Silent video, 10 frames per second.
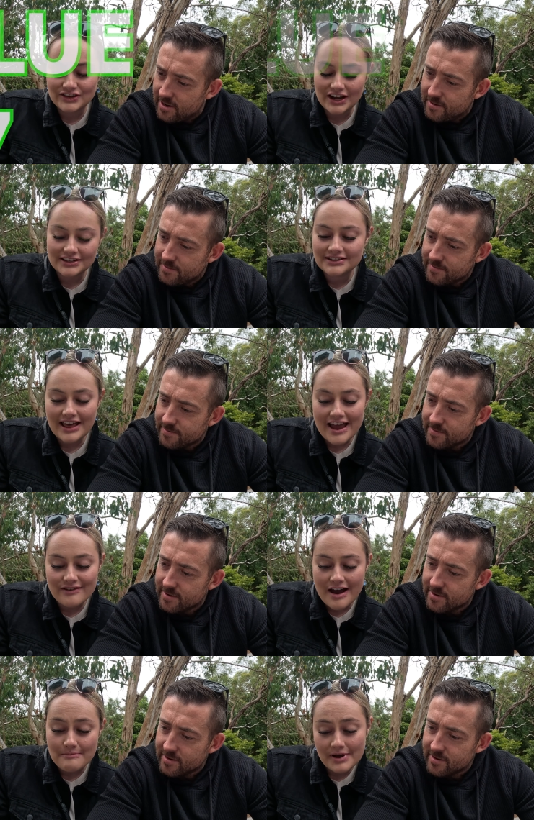Speaker 1: just
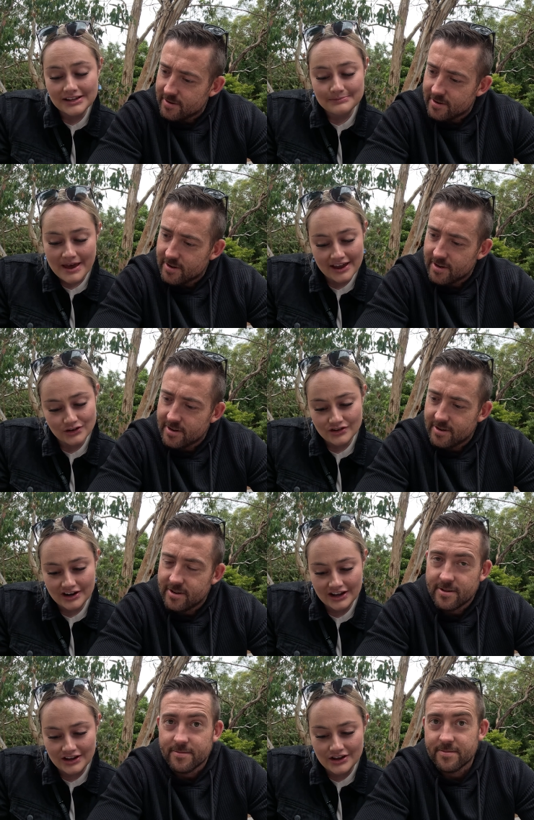like grandma's
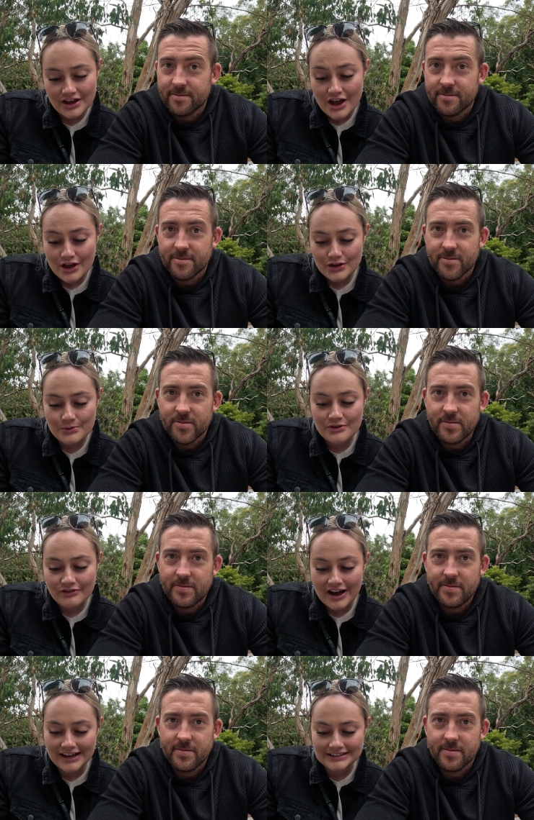pantry, you will
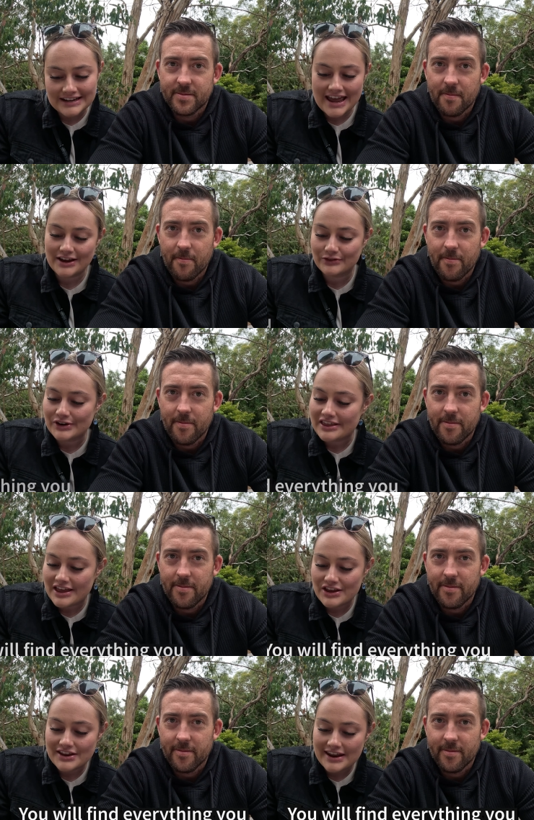find
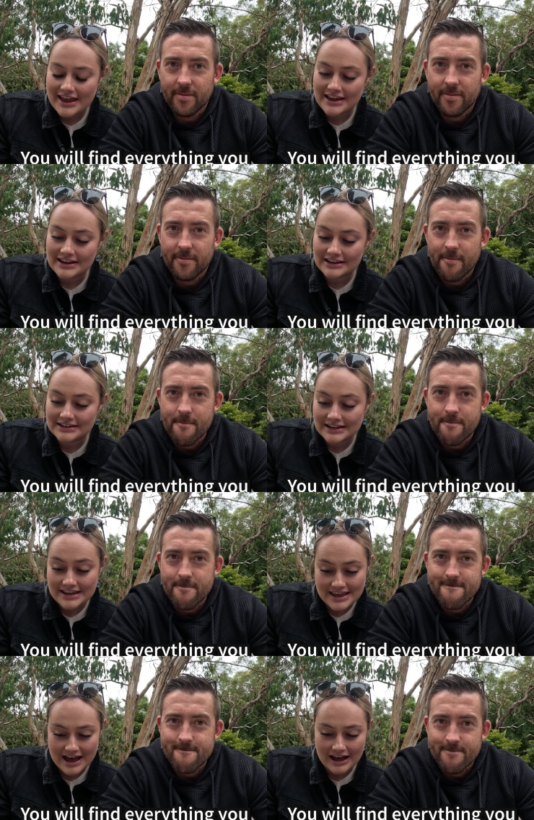everything you need
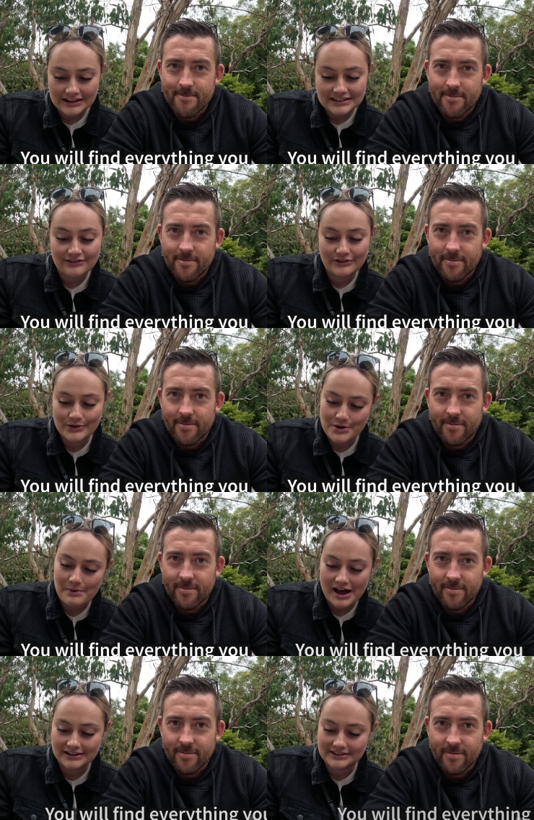here to fill
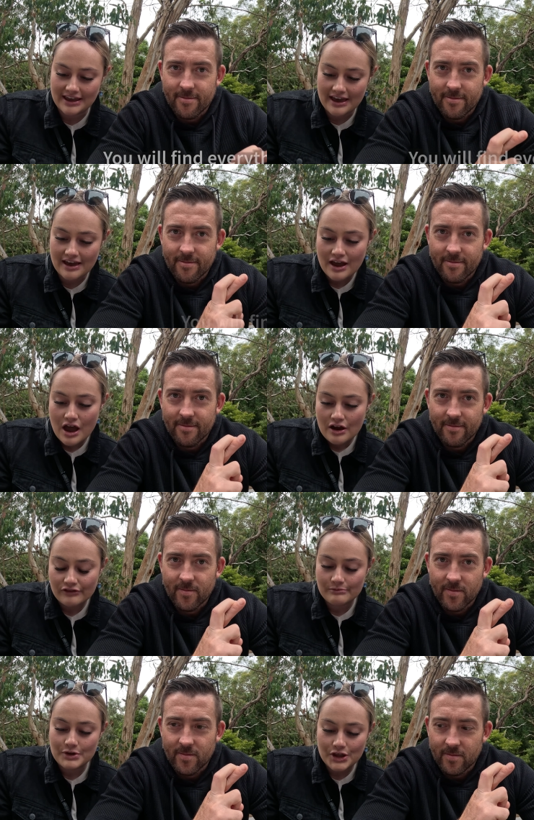your basket.
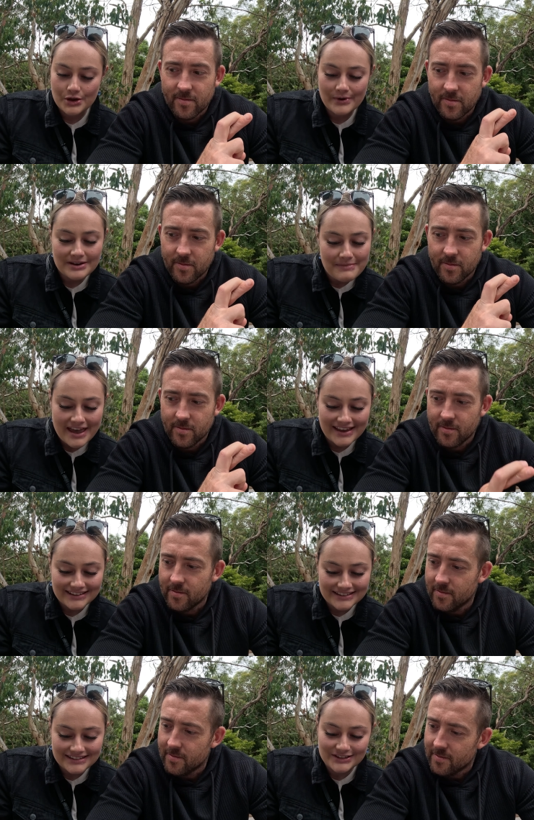From cured
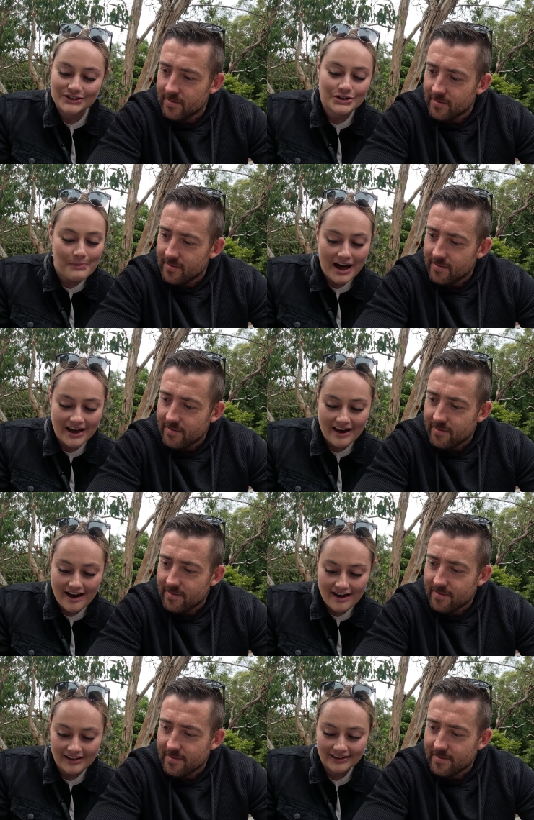meats to
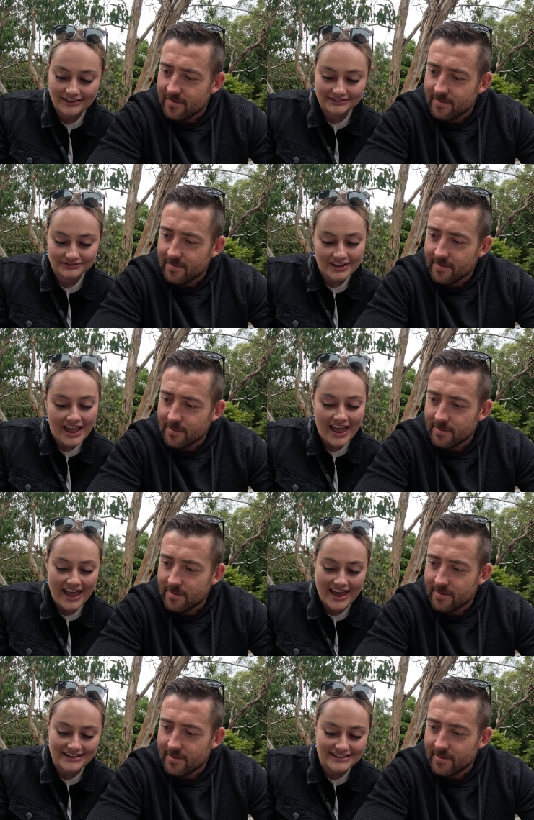ciabatta,
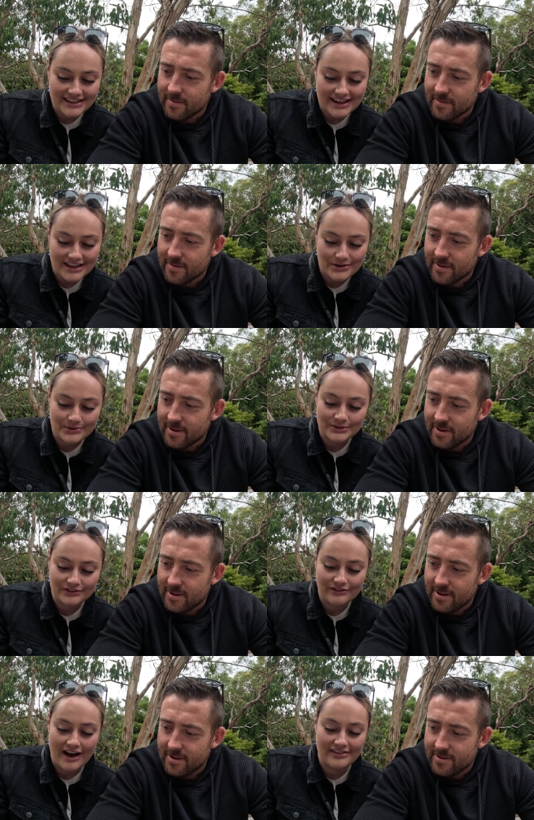head to the hill
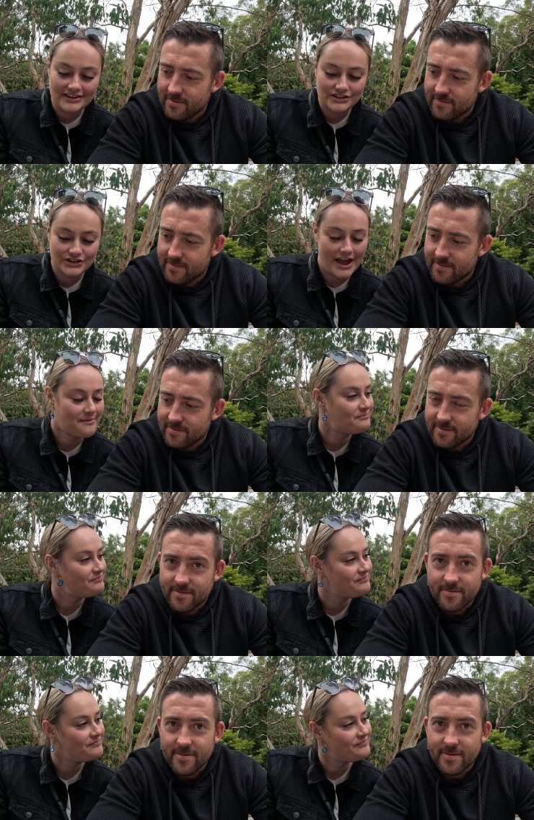to find this
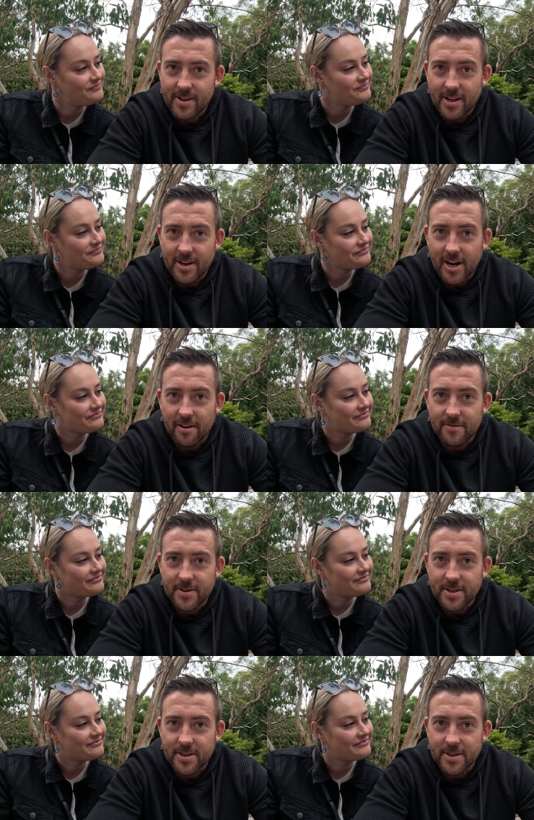gem
Speaker 2: loves